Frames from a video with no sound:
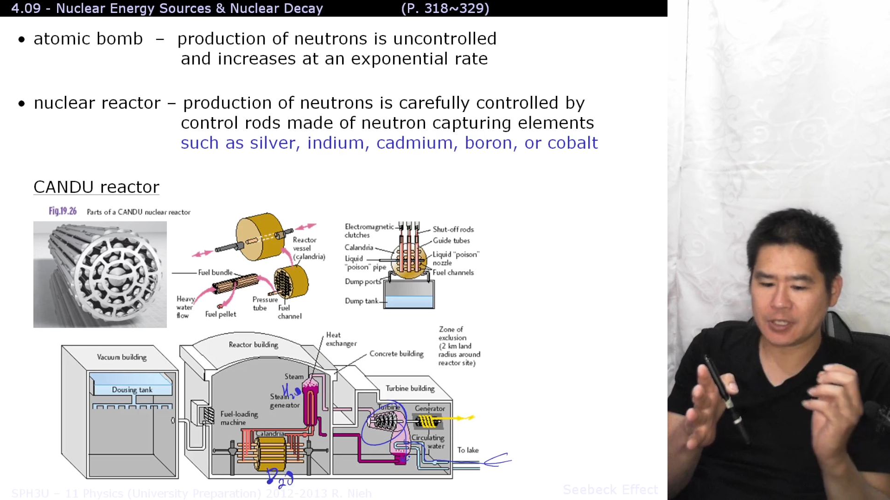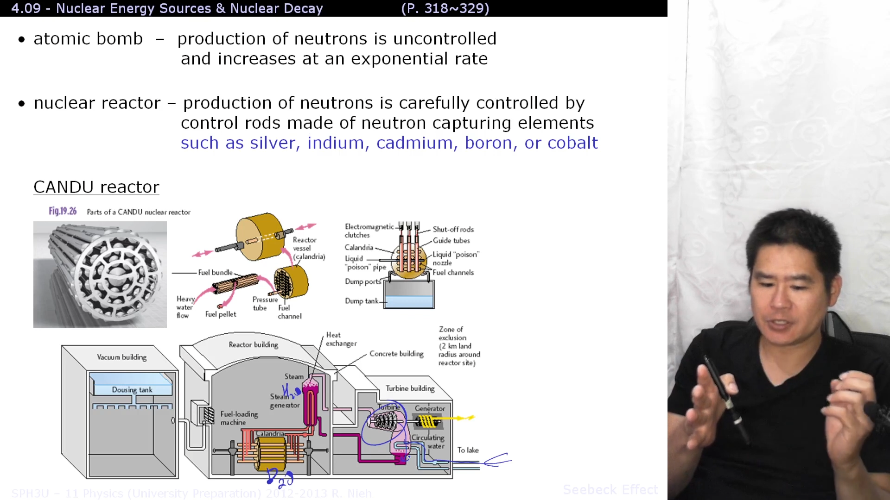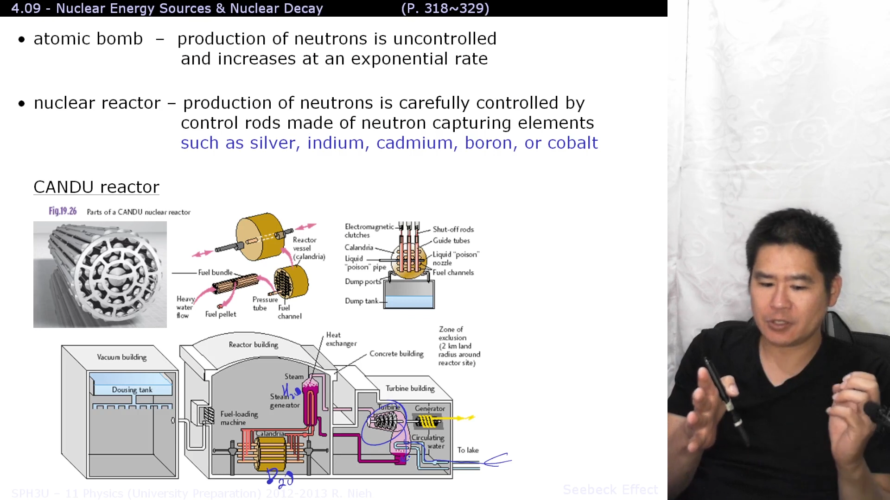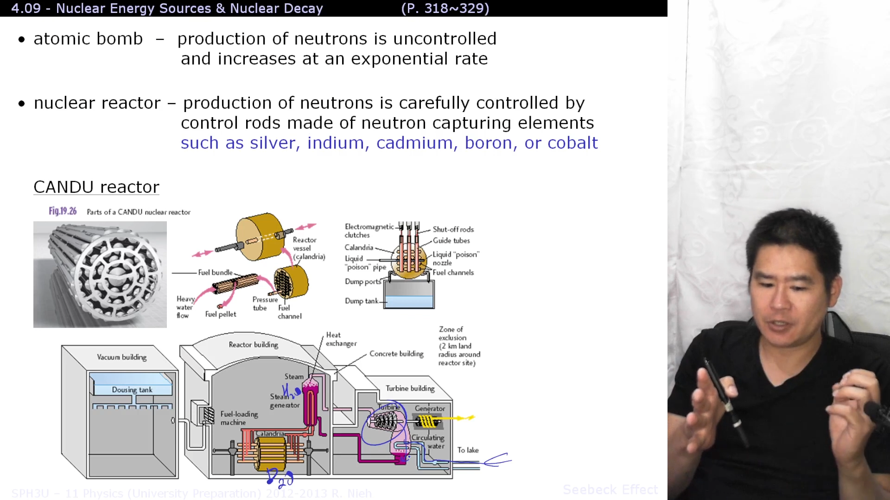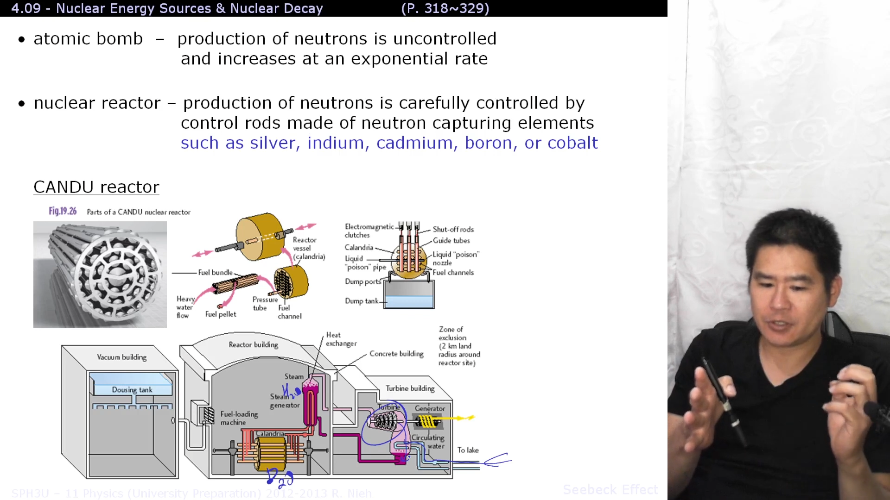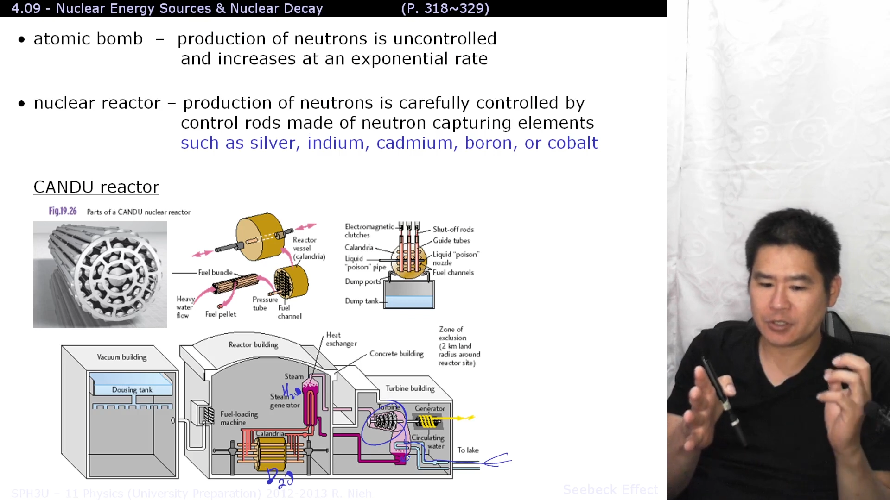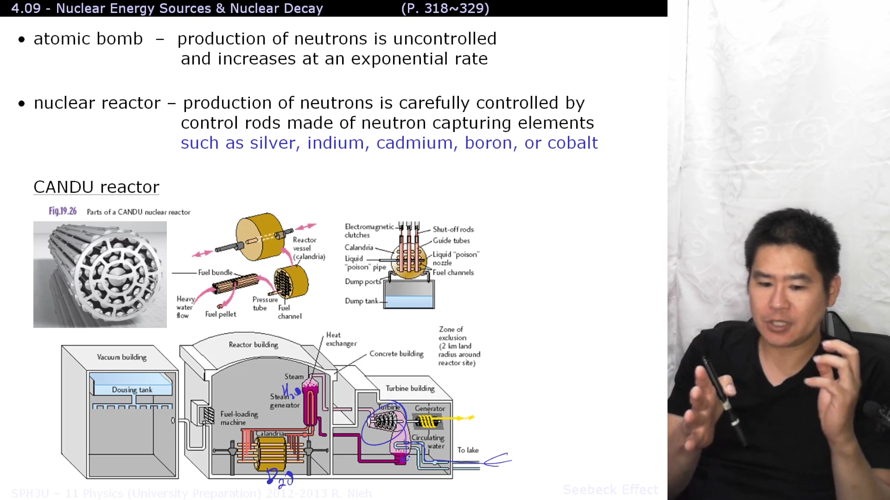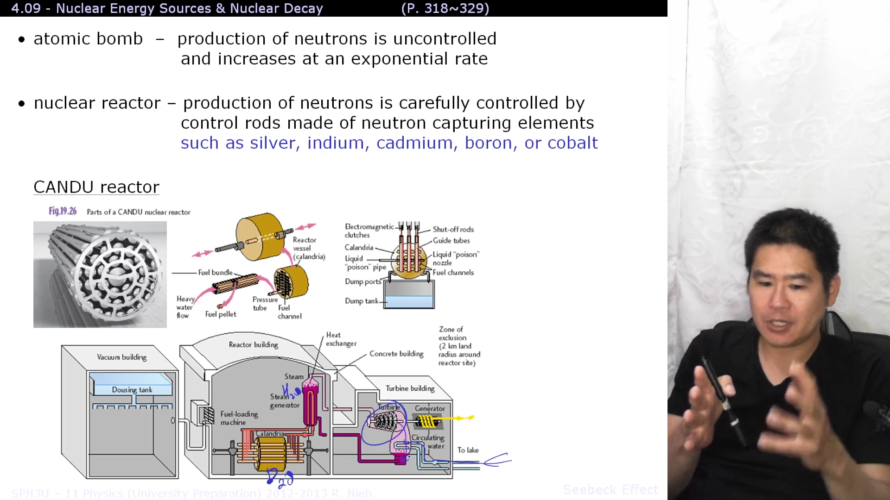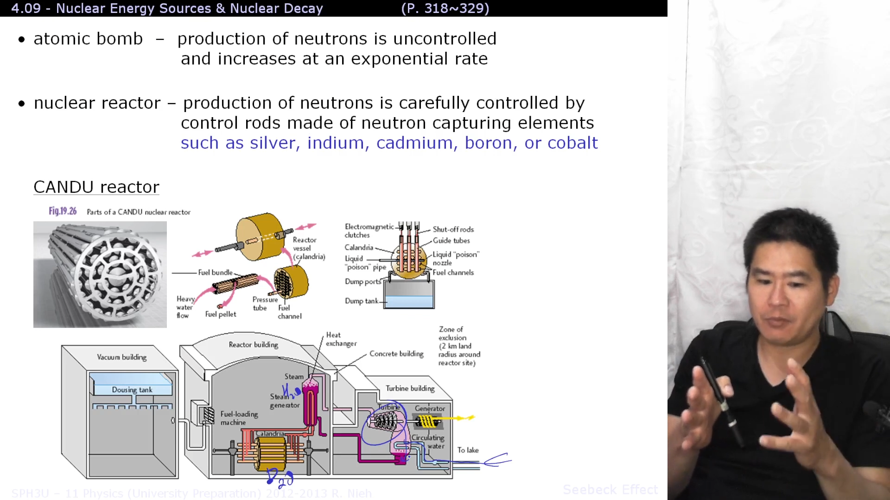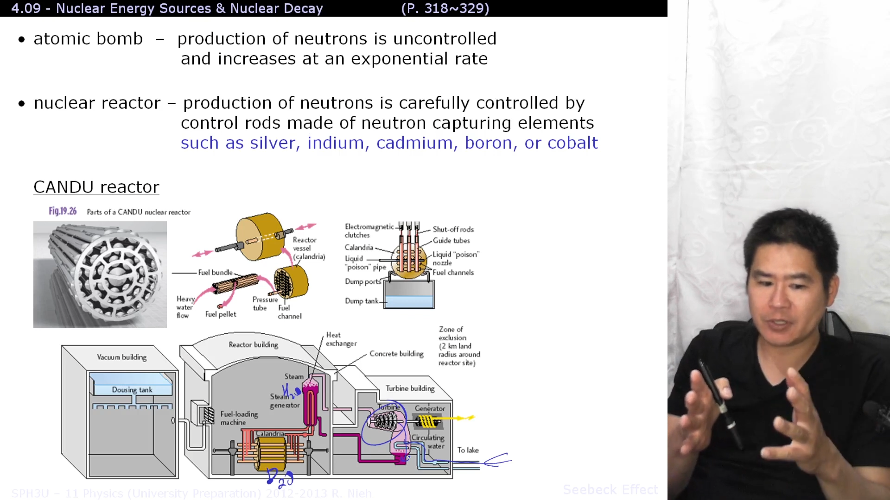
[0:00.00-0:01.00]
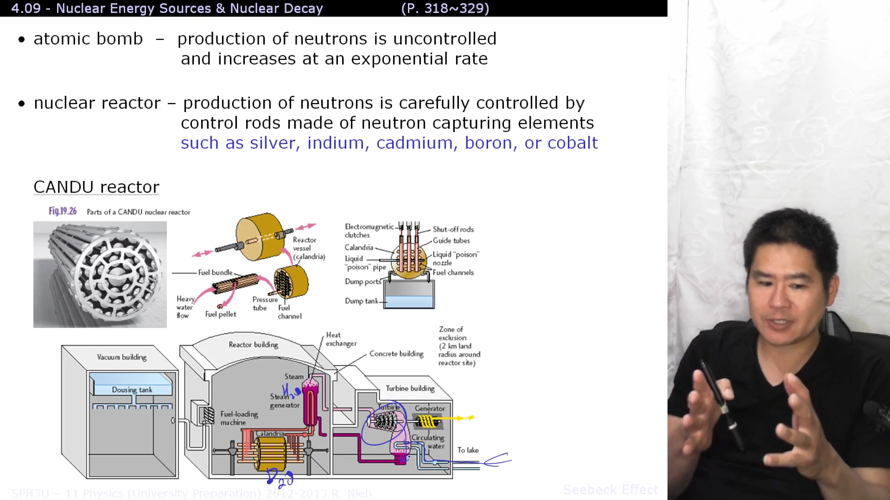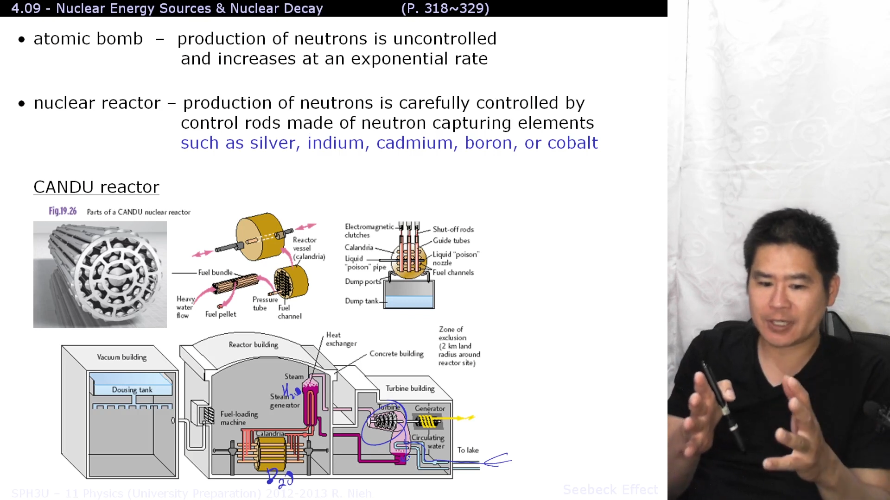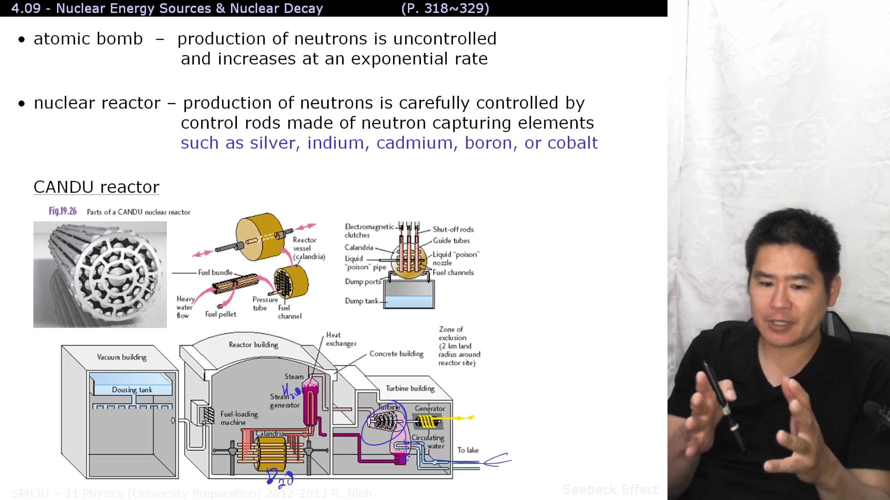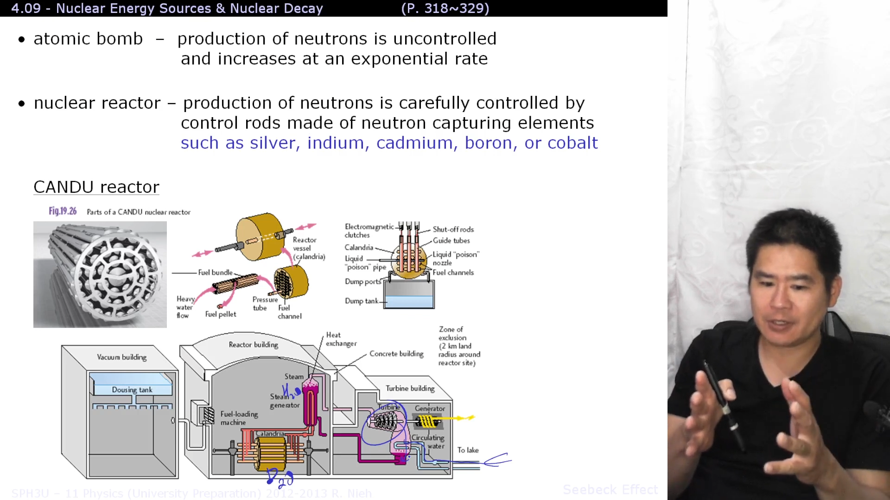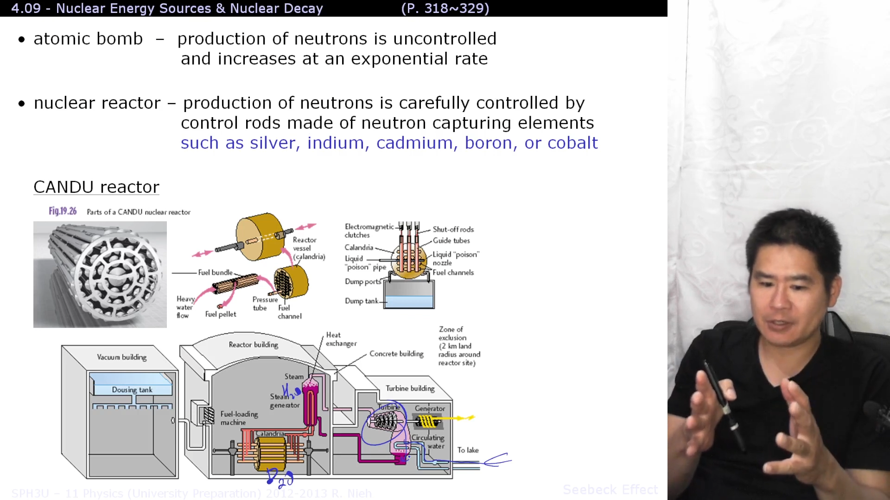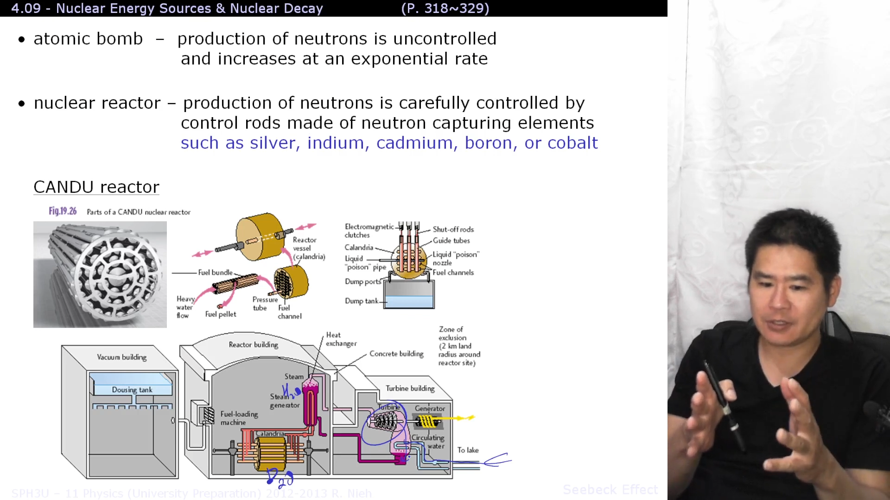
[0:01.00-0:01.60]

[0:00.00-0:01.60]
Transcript: as long as you heat up one side